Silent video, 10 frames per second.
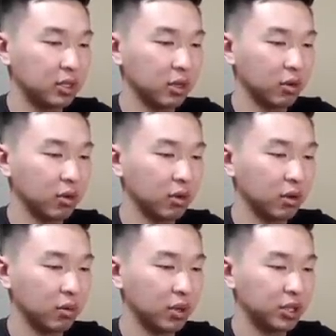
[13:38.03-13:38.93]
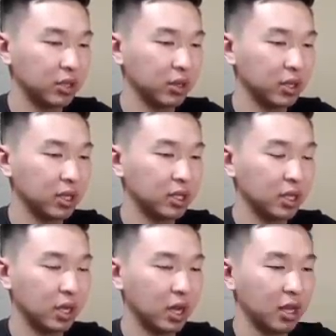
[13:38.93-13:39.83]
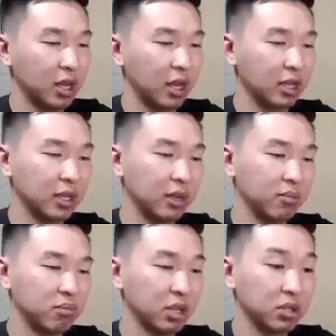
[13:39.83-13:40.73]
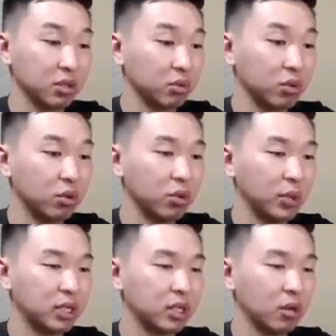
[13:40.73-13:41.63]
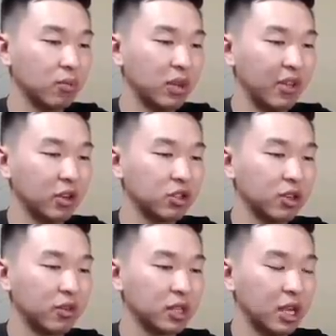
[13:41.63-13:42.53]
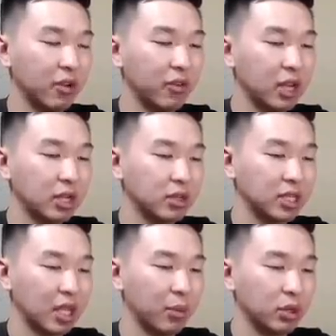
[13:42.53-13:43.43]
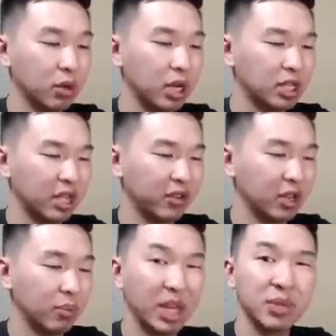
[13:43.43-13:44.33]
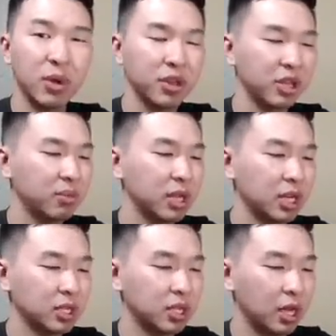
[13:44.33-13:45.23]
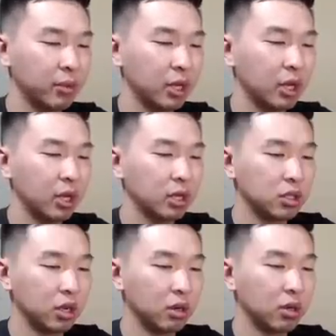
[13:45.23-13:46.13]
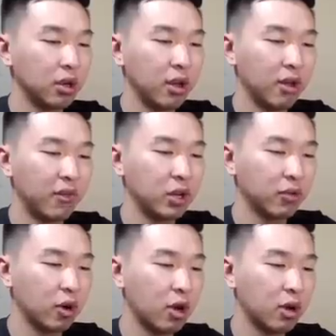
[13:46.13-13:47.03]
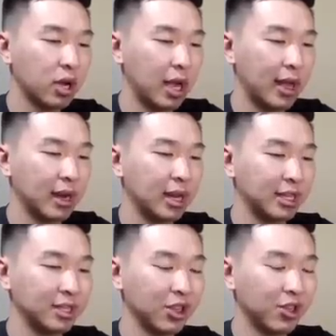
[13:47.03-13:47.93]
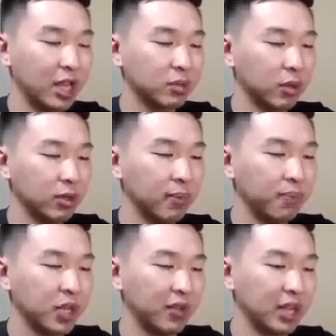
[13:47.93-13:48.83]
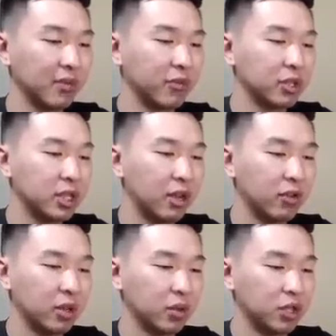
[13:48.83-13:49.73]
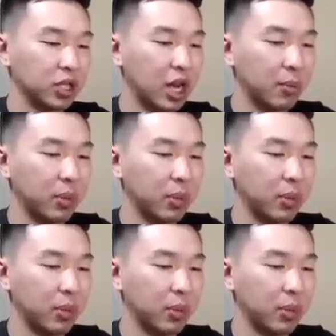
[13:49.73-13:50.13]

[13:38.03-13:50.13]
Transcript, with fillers: So we'll take a look at this, and yeah, it's a cool piece. So if you're interested for yourself, links down below. Definitely baseball theme kind of this time. So fun overall, and I did like the last one. If you got them for yourself, let me know what you got.